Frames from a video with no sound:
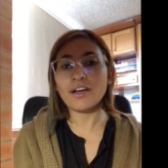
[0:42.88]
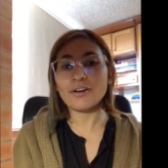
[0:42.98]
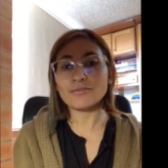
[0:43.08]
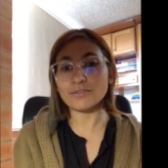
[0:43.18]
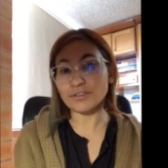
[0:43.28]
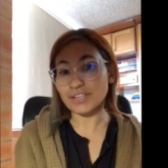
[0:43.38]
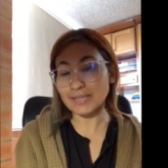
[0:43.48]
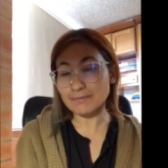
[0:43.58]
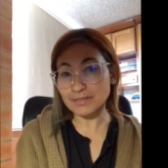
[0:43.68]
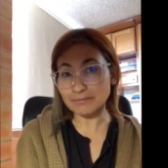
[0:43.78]
For the
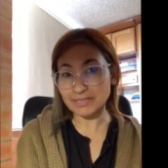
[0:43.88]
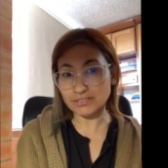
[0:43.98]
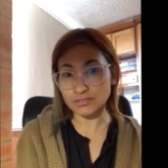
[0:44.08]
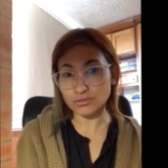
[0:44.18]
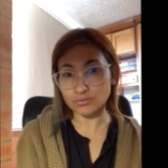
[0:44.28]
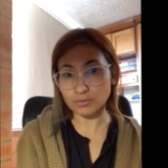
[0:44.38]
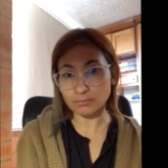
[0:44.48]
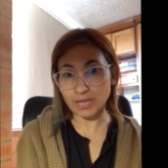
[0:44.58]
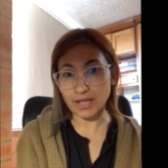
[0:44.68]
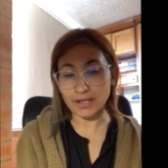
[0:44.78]
email message
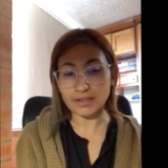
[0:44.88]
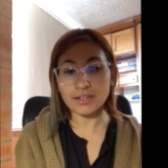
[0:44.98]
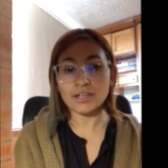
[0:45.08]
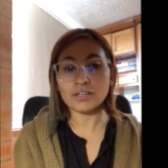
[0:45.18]
reply,